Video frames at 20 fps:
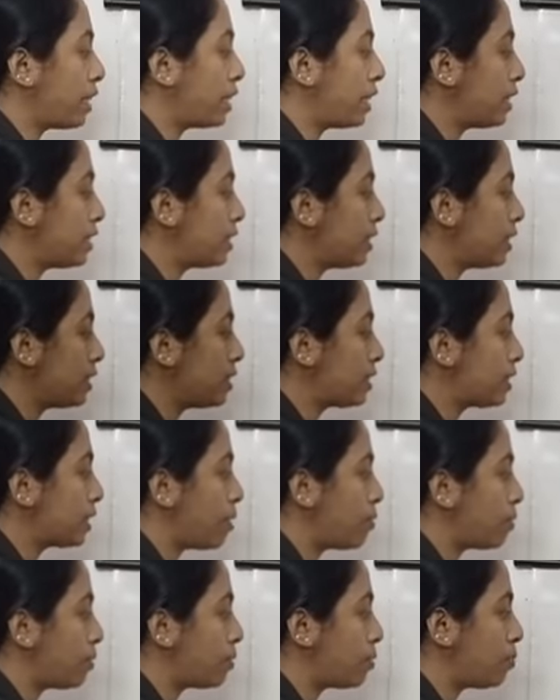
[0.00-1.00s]
this is
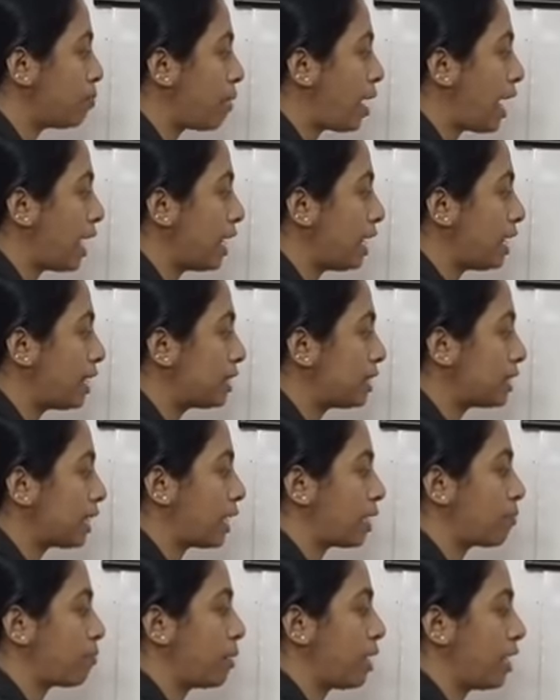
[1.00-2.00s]
the minor
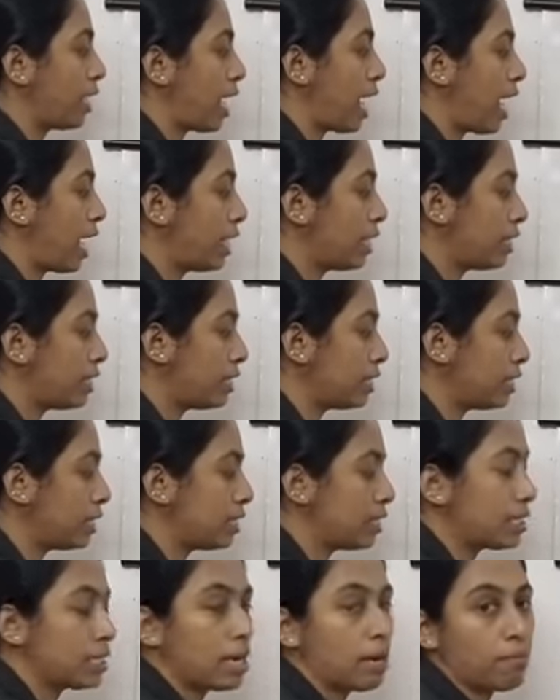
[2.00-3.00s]
segment and this
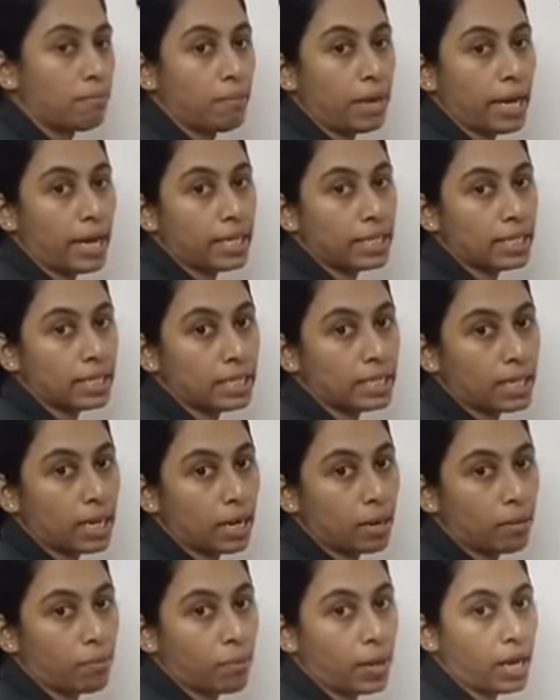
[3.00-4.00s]
is the major
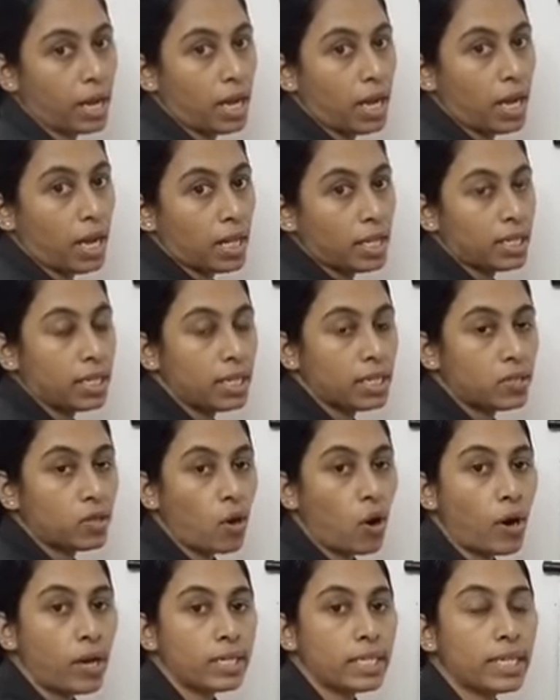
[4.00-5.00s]
segment. These
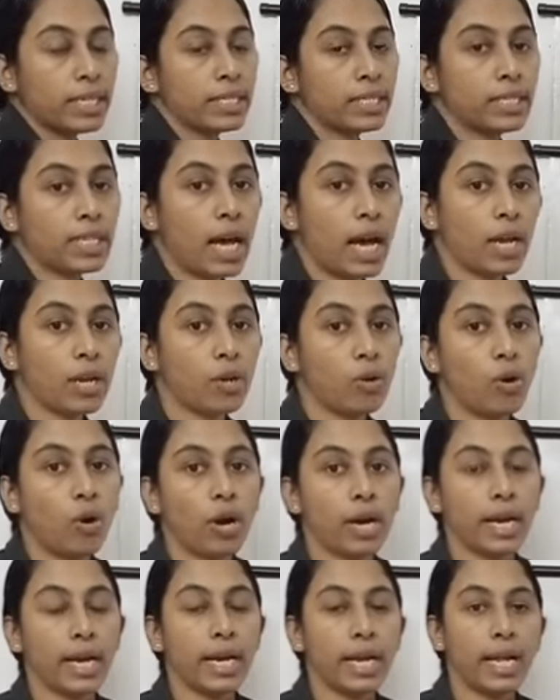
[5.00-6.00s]
all things are you
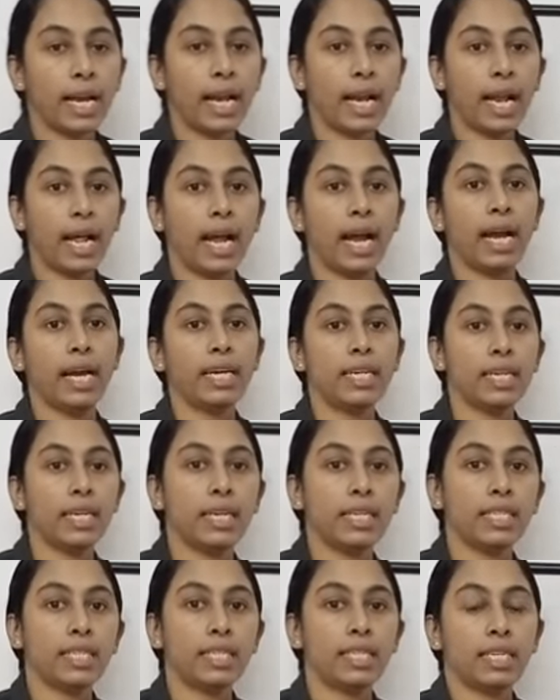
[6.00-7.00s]
already learned
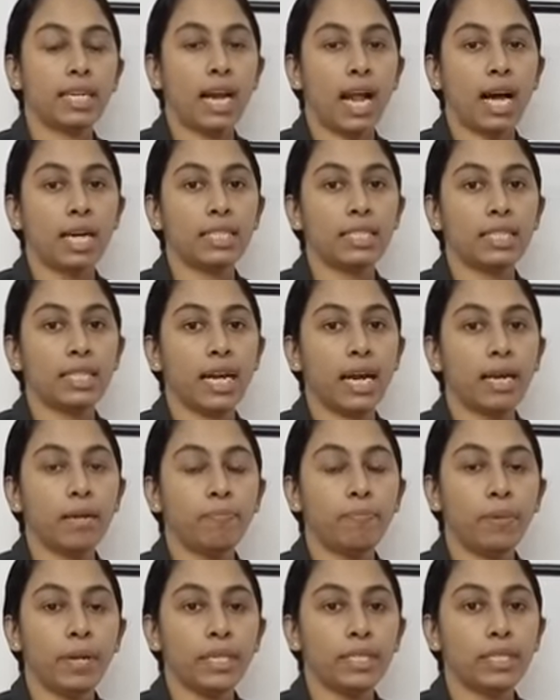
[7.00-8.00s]
in class
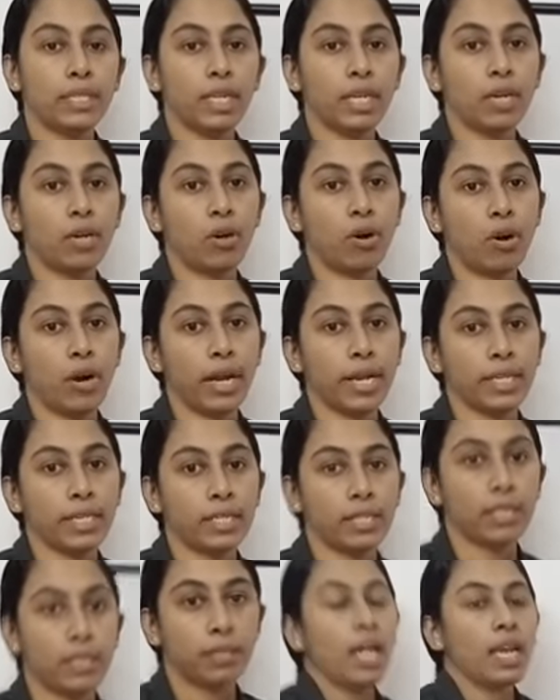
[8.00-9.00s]
9. Please recall
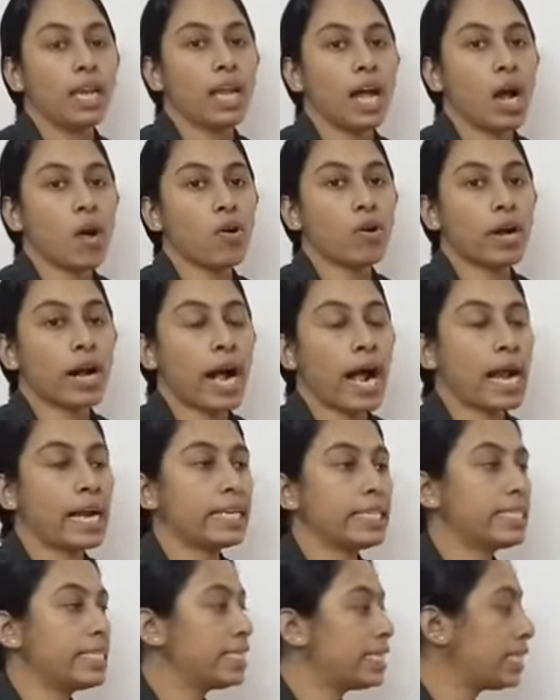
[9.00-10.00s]
it. Now
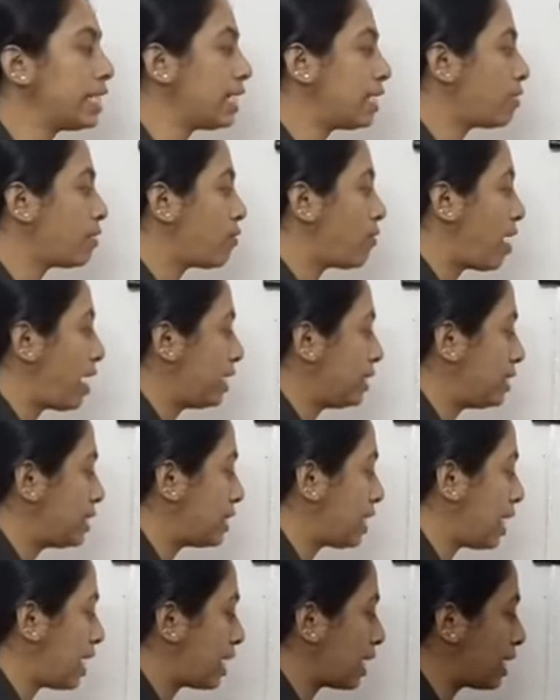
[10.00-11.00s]
consider one
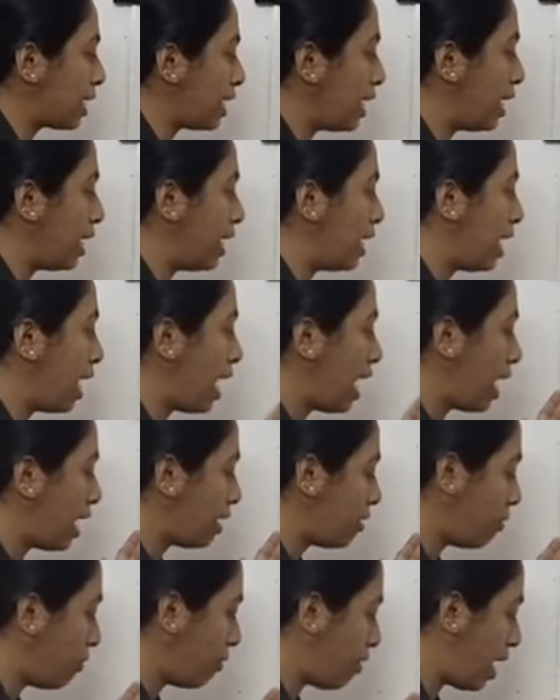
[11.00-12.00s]
circle
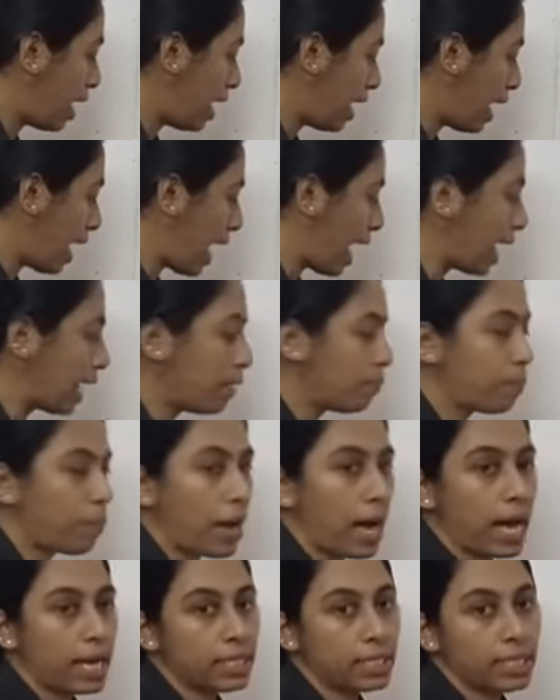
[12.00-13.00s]
and one line
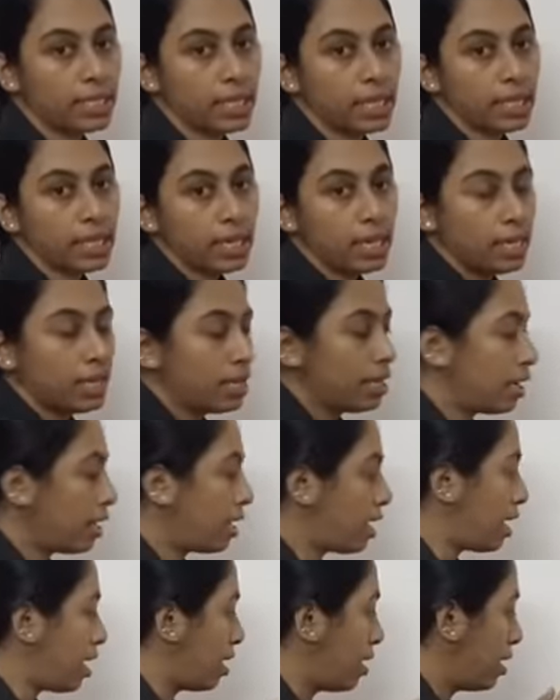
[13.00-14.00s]
passing
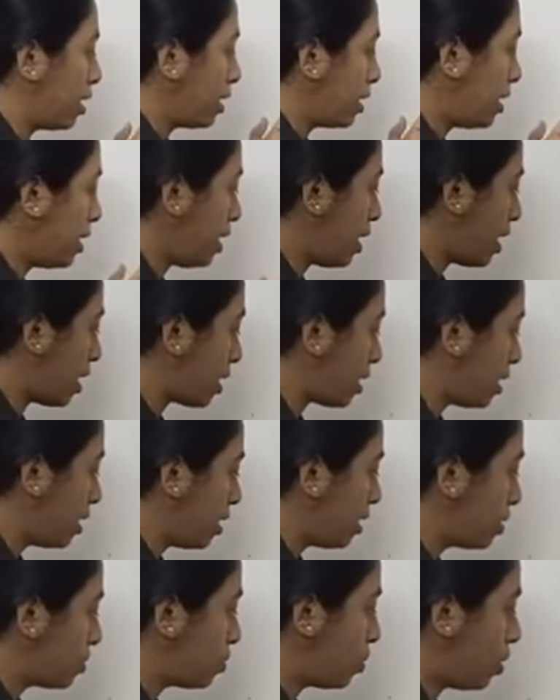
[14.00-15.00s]
here.
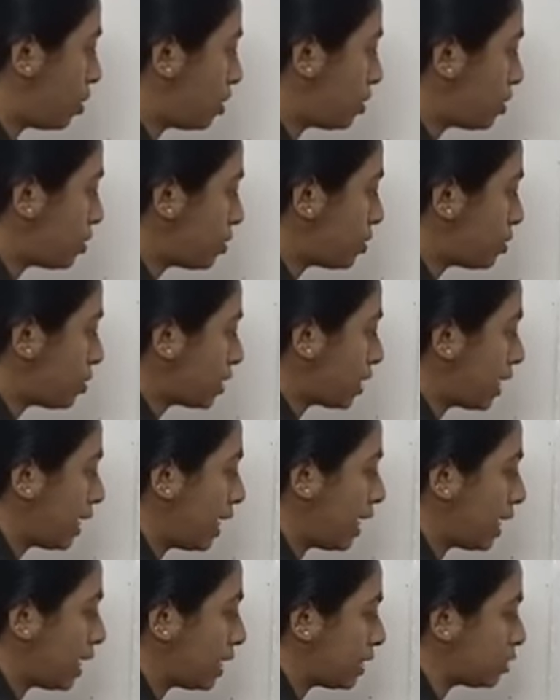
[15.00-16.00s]

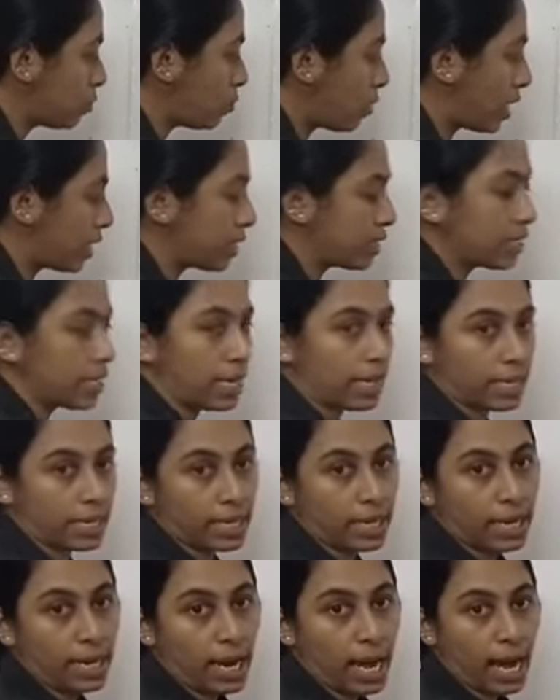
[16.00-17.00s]
Here is one
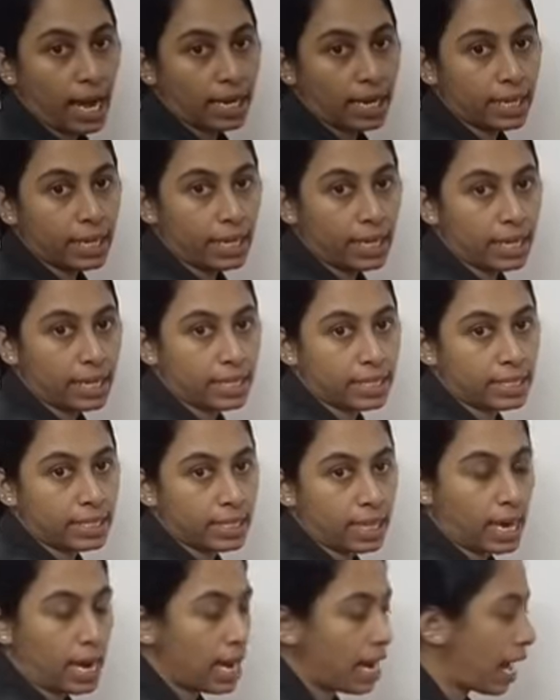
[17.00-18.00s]
circle and here is
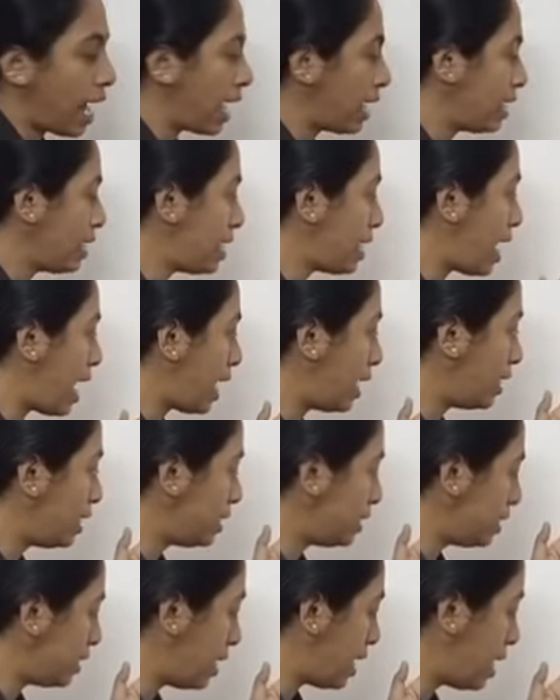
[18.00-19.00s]
a line.
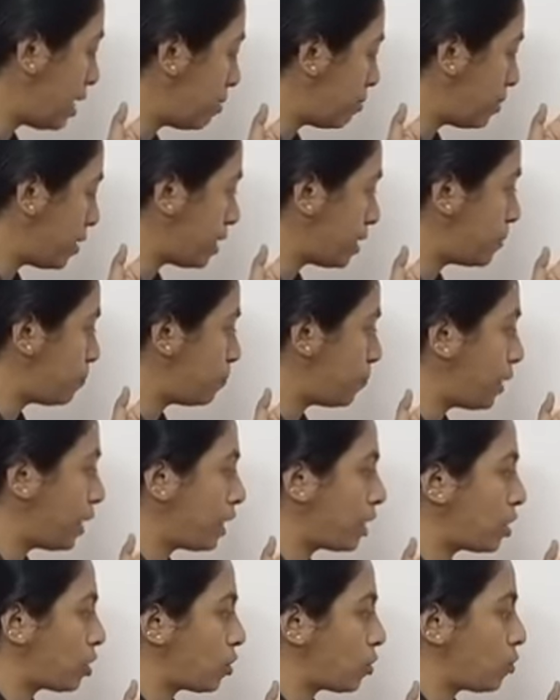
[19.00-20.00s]
Line name is
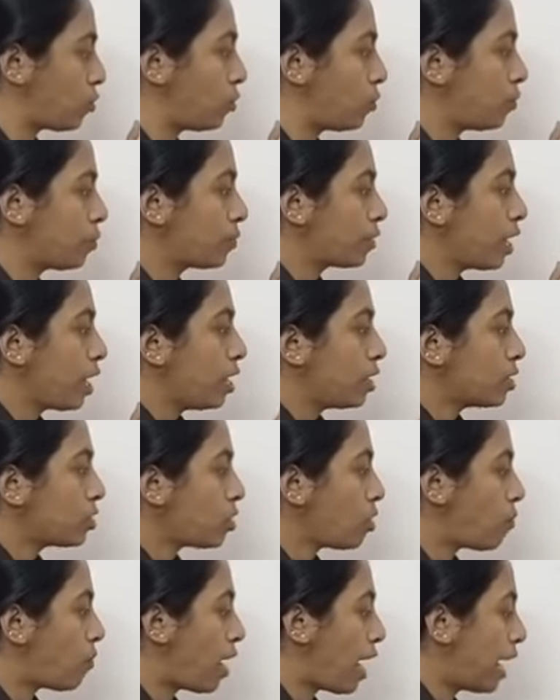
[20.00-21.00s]
PQ.
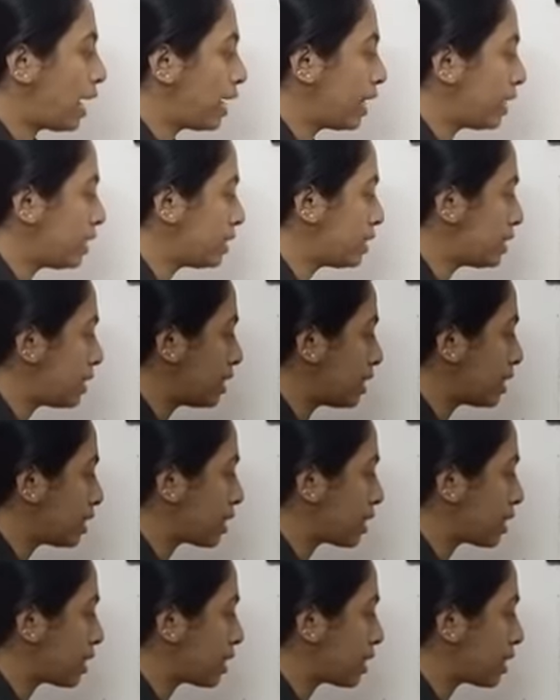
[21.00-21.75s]
So what is the